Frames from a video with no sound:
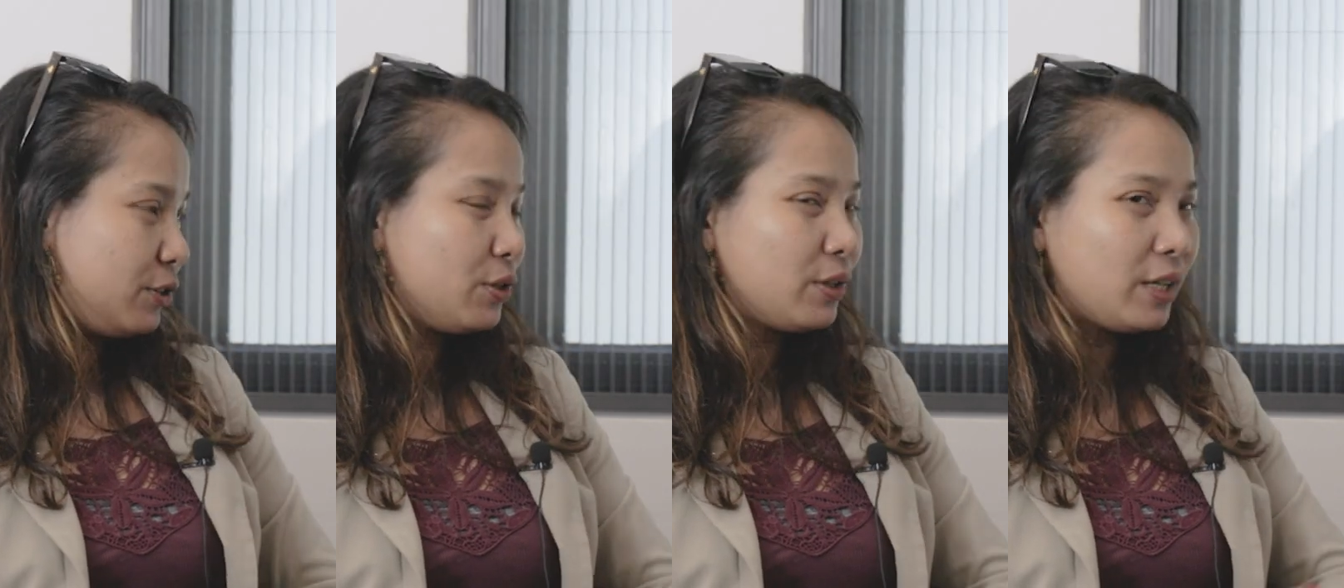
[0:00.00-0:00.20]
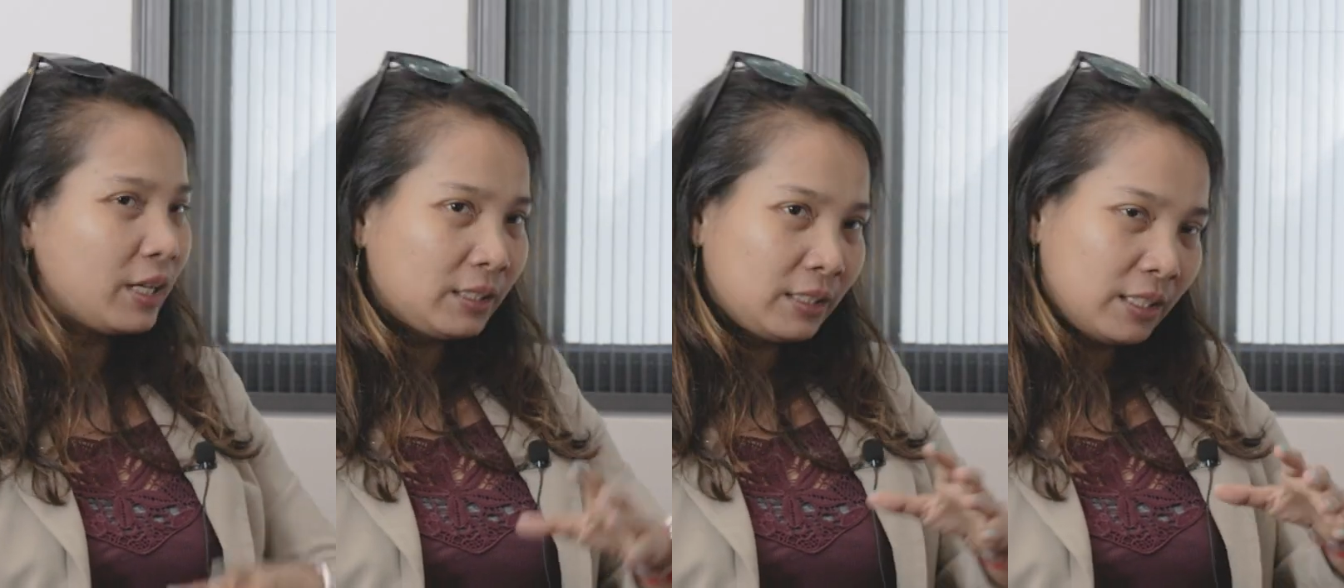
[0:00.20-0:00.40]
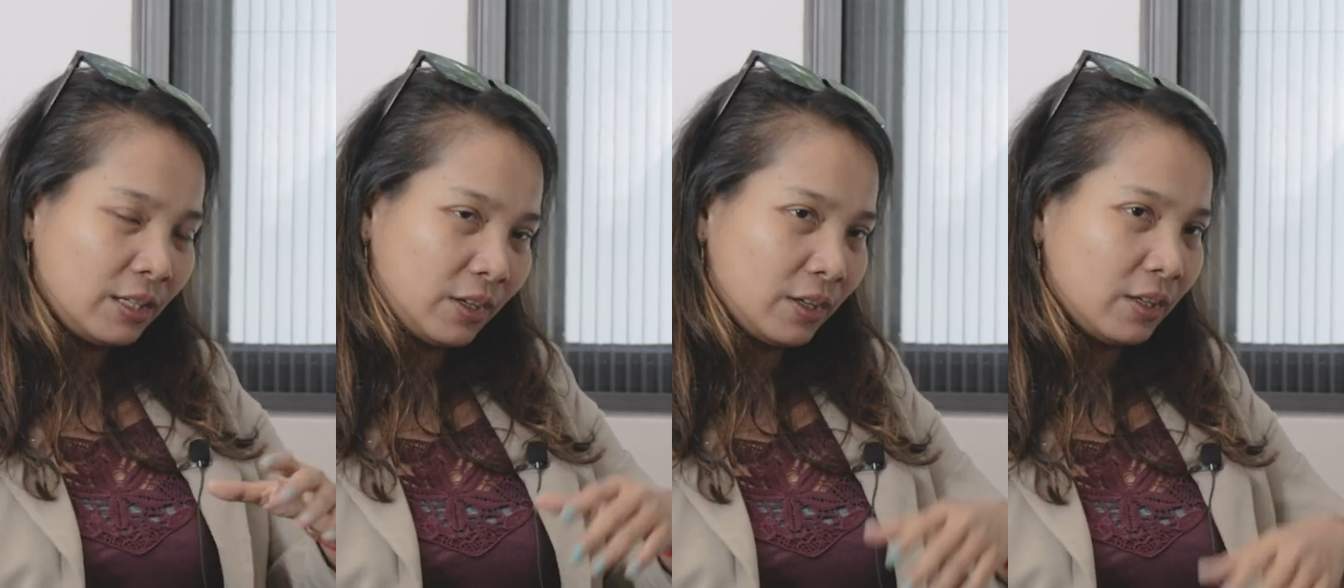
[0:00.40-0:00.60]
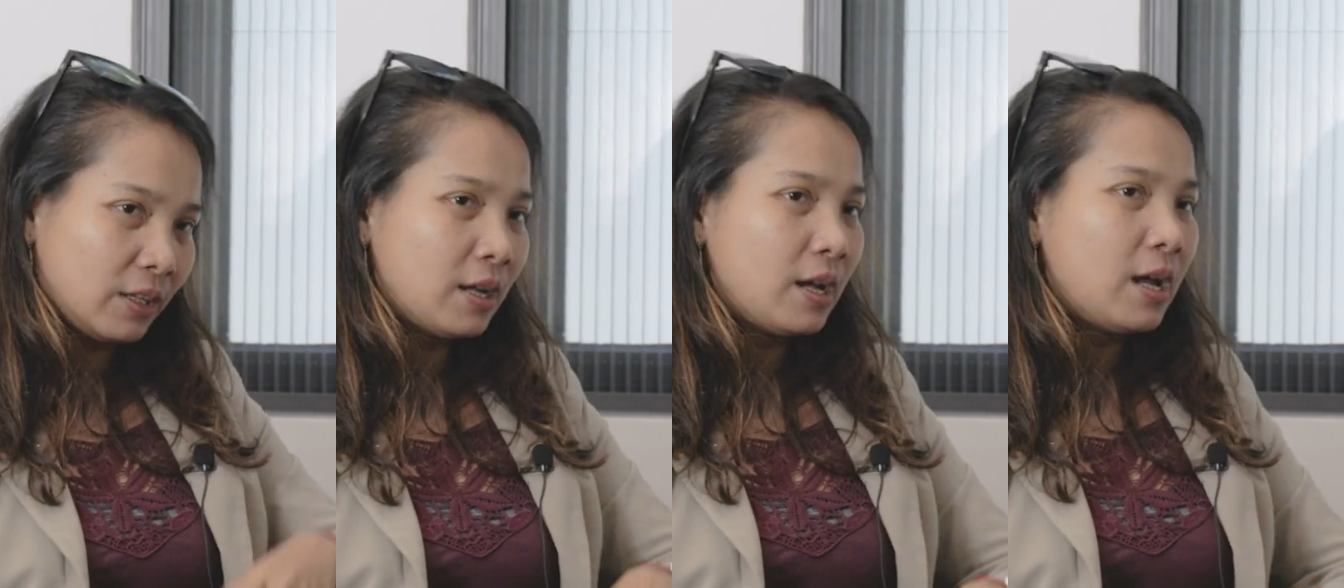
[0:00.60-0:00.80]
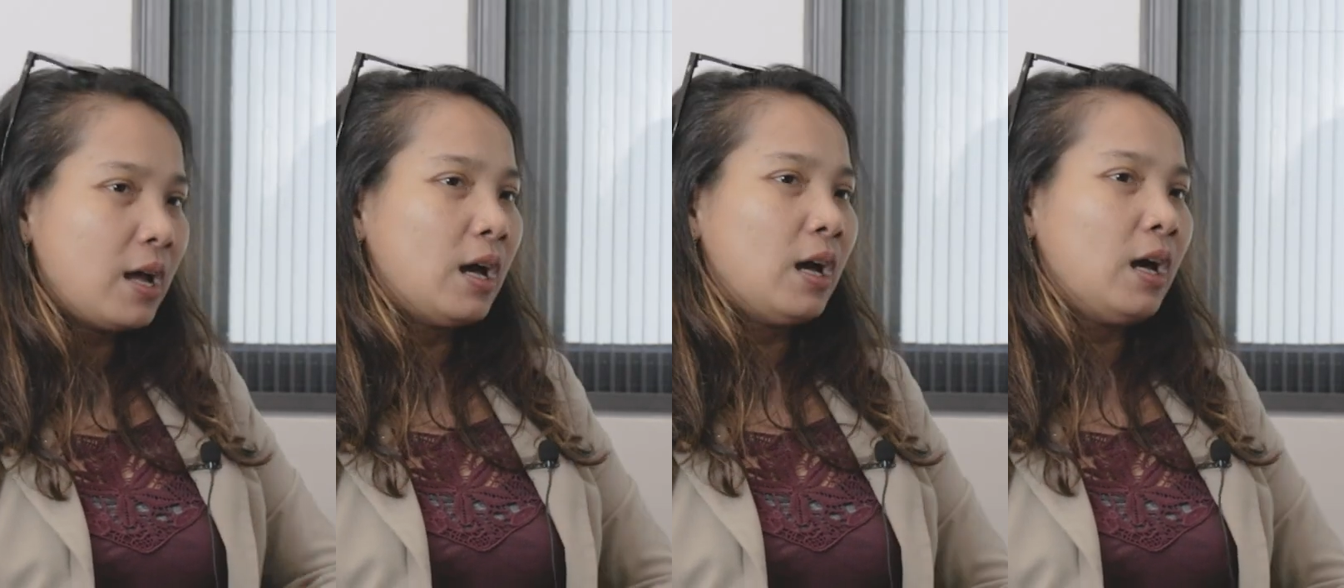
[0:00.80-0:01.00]
you get
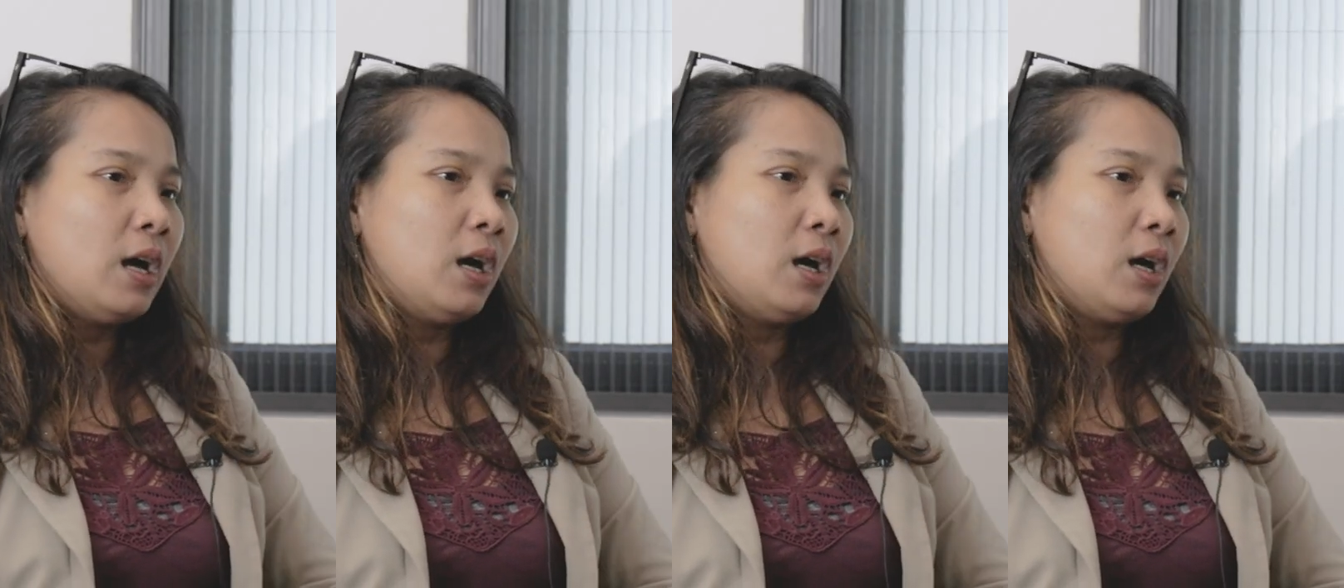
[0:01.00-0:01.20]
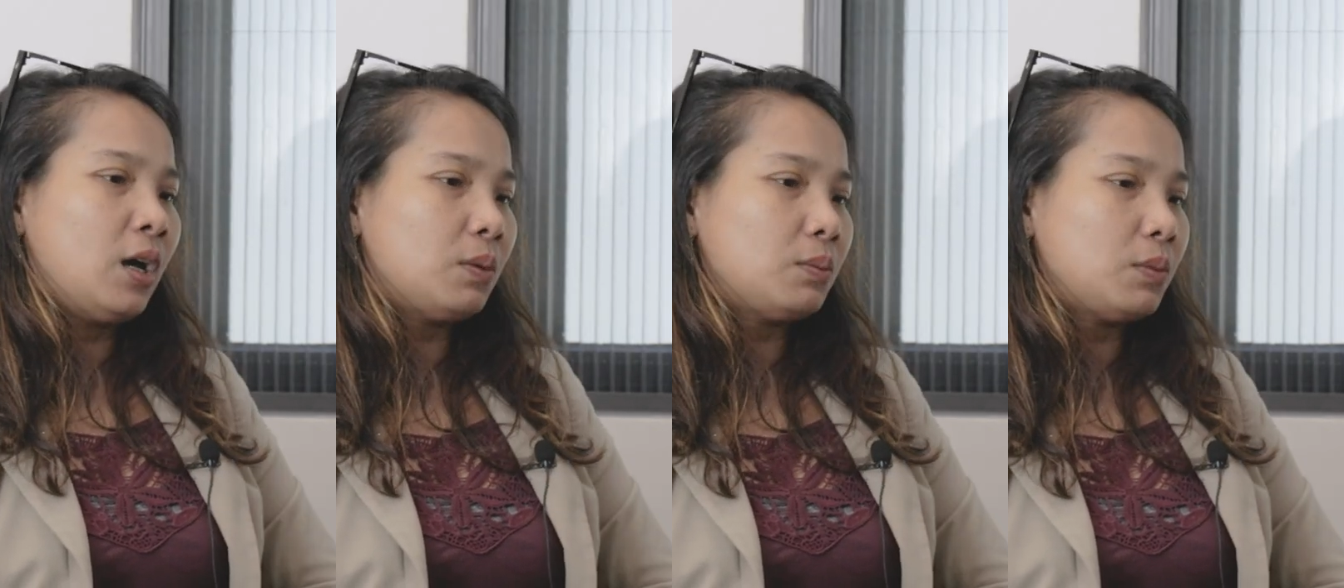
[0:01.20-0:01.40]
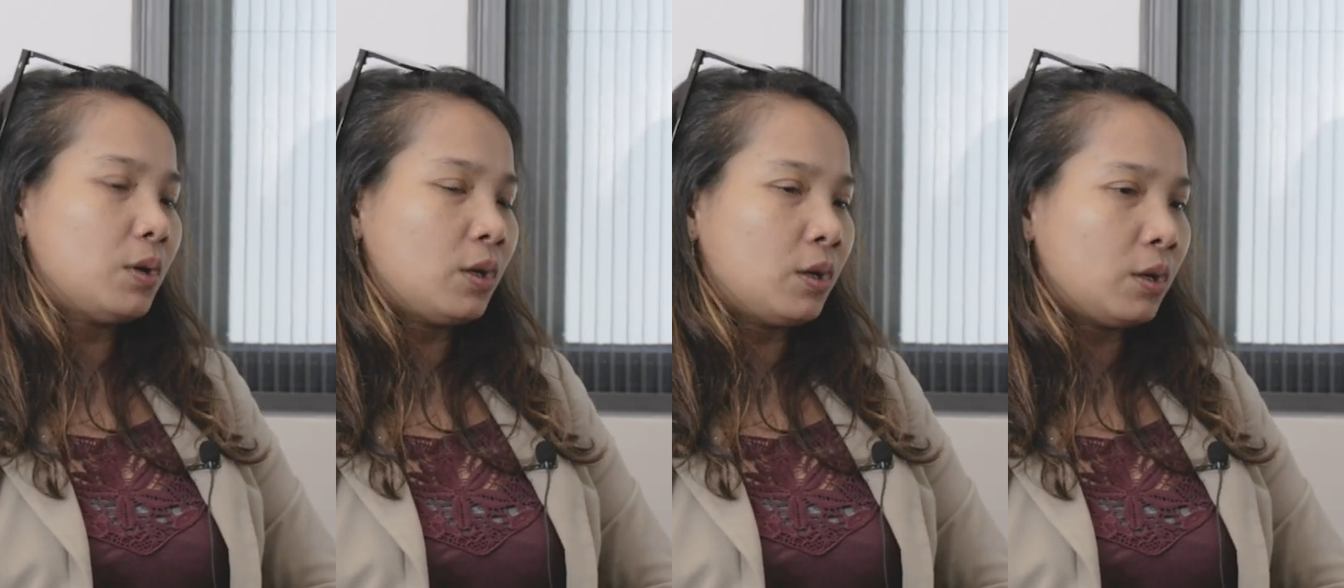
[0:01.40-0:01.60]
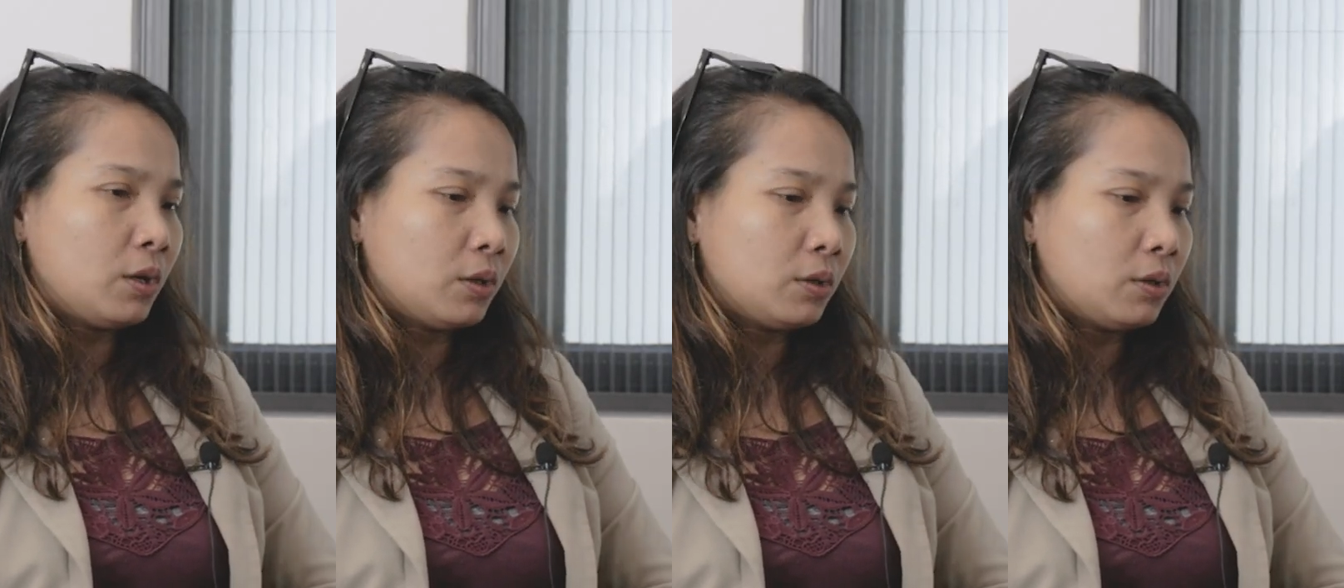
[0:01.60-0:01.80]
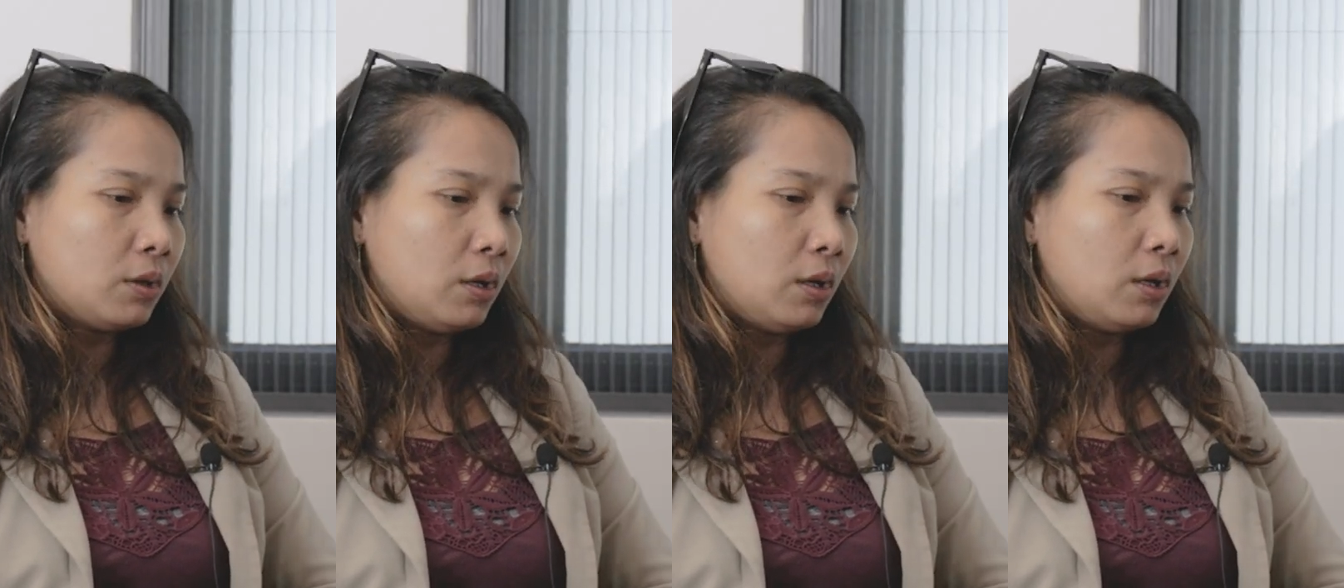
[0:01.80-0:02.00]
there uh,
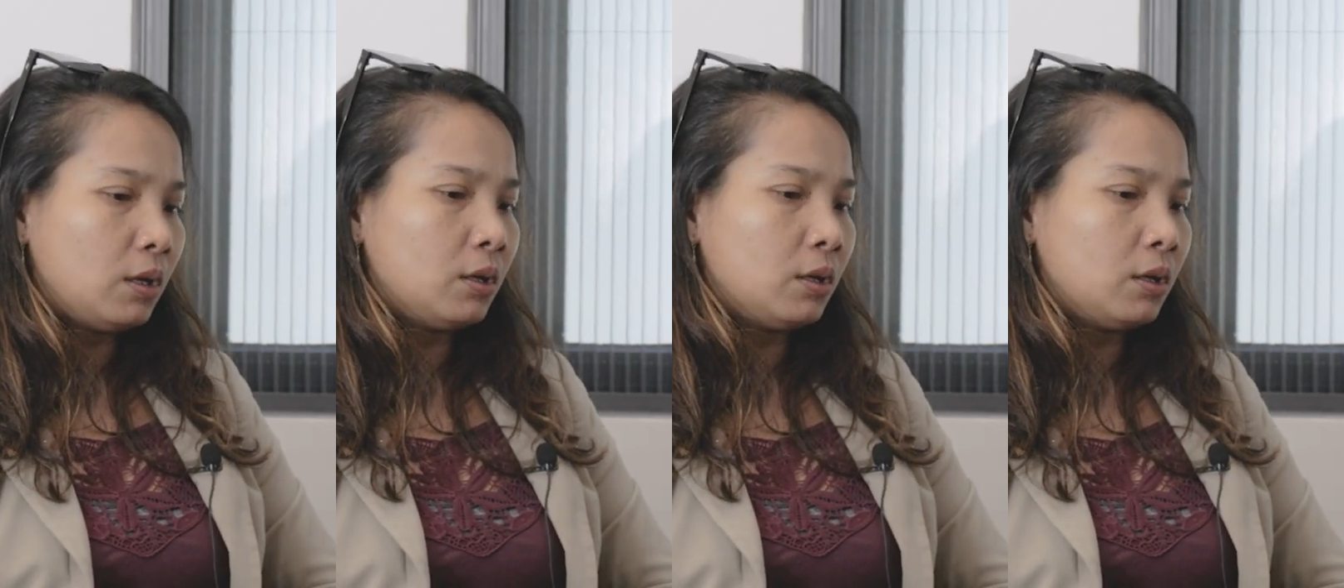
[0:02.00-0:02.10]
uh,